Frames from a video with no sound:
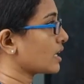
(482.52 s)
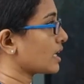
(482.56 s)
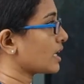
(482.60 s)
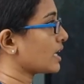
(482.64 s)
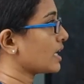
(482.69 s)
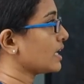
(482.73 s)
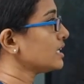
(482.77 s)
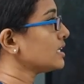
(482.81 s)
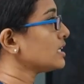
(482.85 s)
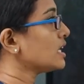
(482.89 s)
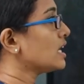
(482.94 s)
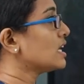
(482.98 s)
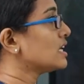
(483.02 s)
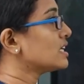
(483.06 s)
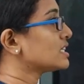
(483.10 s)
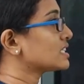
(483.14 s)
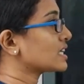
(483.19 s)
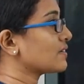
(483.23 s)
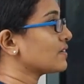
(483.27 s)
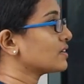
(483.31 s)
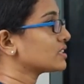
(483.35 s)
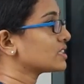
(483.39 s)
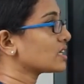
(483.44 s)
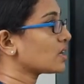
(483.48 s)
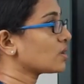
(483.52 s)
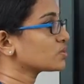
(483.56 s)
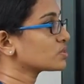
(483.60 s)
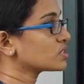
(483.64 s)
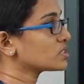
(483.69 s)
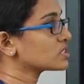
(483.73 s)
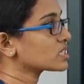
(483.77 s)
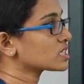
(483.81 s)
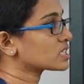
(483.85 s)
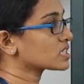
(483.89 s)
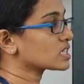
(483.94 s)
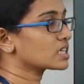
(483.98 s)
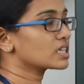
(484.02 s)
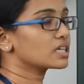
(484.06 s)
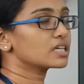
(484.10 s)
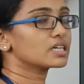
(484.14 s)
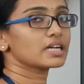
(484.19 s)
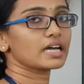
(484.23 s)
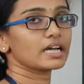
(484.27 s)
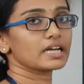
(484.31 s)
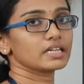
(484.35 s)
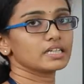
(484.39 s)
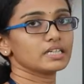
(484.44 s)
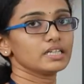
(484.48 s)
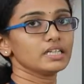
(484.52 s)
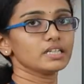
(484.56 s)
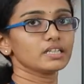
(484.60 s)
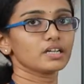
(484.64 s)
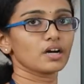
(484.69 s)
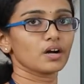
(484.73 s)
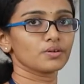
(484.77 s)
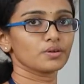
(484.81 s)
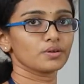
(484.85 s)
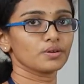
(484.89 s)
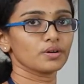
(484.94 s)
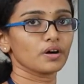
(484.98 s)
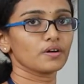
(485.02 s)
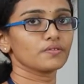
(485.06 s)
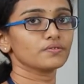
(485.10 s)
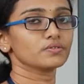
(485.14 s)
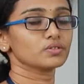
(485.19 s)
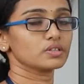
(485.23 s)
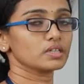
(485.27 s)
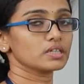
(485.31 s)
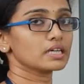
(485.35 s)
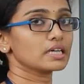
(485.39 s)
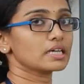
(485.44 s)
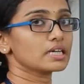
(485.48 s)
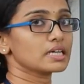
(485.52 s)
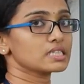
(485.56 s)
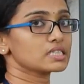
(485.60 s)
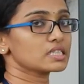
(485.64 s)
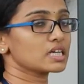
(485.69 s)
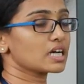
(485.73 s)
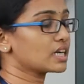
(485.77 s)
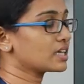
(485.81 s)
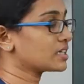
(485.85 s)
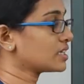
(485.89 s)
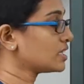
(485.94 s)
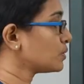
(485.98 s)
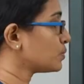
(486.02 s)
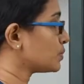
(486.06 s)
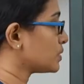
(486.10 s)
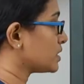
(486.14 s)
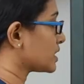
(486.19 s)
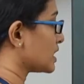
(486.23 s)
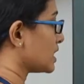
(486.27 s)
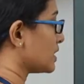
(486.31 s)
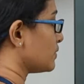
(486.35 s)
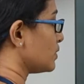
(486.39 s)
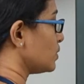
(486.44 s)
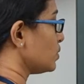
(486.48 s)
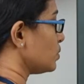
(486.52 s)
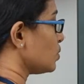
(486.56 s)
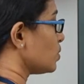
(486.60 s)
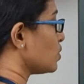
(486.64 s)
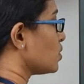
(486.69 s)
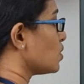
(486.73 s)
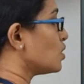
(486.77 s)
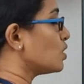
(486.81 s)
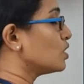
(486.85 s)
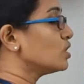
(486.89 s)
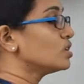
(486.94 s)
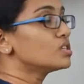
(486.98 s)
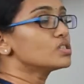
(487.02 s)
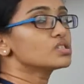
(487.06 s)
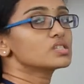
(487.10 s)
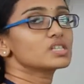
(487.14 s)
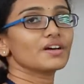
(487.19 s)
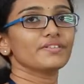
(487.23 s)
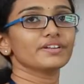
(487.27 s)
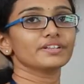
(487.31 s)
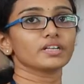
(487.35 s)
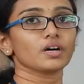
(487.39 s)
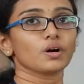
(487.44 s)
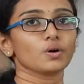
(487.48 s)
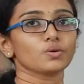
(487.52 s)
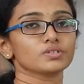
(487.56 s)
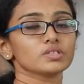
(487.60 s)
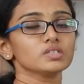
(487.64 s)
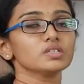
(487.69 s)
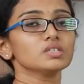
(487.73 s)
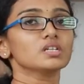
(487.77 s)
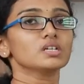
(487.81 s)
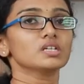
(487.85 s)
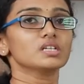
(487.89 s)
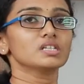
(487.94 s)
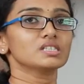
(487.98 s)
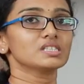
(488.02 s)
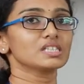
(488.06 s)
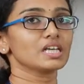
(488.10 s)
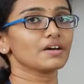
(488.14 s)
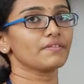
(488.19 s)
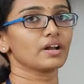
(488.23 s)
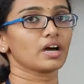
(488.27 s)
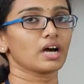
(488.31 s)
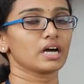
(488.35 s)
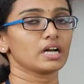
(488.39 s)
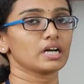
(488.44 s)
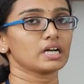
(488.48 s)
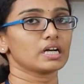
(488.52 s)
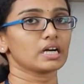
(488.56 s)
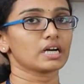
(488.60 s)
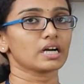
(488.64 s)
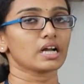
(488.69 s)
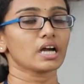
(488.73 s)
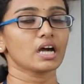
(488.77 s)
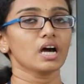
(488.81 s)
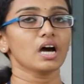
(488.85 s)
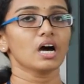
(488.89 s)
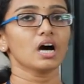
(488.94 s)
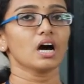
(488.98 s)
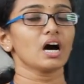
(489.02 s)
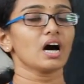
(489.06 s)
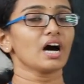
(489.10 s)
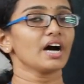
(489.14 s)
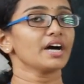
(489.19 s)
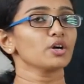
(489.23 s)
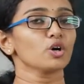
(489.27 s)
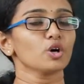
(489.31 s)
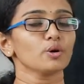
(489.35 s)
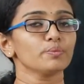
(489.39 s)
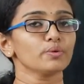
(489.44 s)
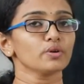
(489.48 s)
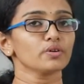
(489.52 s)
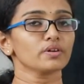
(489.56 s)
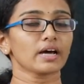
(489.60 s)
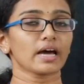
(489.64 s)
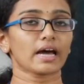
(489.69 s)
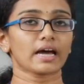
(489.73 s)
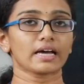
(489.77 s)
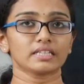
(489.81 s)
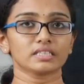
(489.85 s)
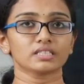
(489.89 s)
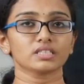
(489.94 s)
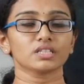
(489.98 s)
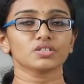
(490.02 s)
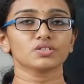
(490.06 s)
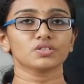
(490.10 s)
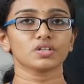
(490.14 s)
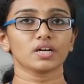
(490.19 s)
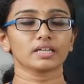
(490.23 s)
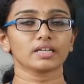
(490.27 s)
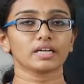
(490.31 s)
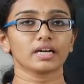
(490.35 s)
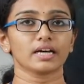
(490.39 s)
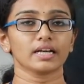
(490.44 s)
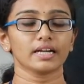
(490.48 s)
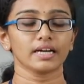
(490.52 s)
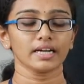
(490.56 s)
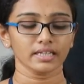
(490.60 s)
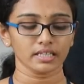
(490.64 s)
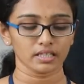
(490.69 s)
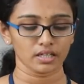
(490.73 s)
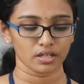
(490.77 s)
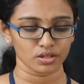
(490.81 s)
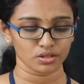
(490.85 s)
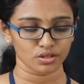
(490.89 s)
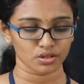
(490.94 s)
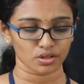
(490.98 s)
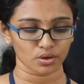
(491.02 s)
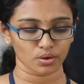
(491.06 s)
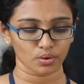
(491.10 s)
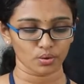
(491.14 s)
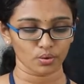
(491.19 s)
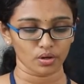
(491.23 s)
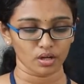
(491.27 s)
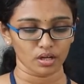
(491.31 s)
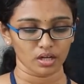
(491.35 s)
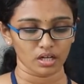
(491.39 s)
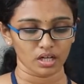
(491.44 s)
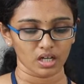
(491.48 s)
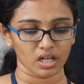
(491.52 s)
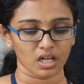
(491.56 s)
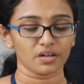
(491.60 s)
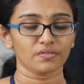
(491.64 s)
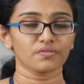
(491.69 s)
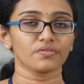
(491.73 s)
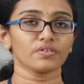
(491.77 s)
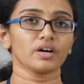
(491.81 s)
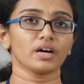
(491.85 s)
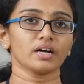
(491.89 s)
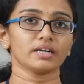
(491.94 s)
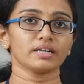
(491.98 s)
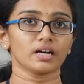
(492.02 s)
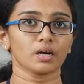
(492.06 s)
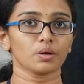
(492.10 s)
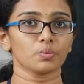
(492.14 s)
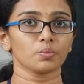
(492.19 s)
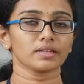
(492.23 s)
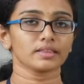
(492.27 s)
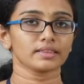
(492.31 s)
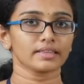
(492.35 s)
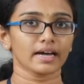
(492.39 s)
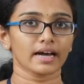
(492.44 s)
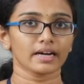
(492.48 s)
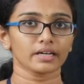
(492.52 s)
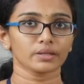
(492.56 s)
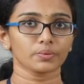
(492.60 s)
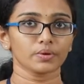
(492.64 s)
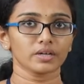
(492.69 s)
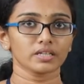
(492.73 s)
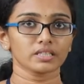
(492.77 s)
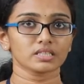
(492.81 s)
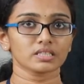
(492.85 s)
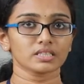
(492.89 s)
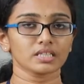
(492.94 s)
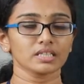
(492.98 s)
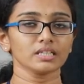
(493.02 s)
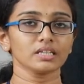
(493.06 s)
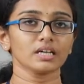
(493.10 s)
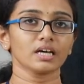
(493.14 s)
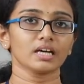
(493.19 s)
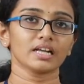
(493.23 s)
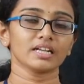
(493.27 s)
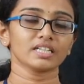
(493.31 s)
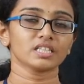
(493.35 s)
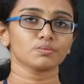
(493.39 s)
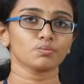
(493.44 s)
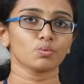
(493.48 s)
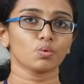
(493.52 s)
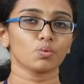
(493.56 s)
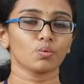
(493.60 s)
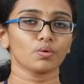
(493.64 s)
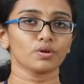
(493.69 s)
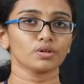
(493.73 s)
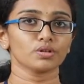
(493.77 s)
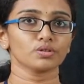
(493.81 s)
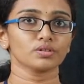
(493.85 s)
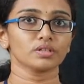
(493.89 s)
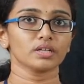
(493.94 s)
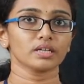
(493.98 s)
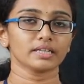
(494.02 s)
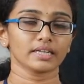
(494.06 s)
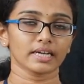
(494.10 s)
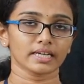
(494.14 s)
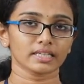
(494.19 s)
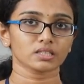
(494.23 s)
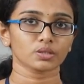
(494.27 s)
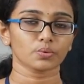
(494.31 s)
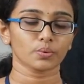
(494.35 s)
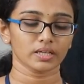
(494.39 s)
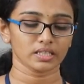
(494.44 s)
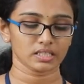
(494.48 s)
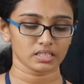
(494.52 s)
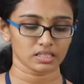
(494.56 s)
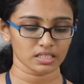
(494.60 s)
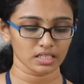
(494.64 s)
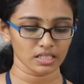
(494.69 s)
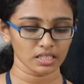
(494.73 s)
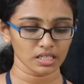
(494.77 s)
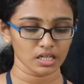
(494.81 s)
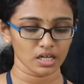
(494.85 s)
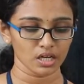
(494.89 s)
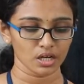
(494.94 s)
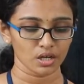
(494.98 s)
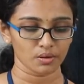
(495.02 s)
And 7690, rounded off to the nearest 100 will give you 7700. I hope your answers are correct. So, if you are done with that question, let's move on to the next question.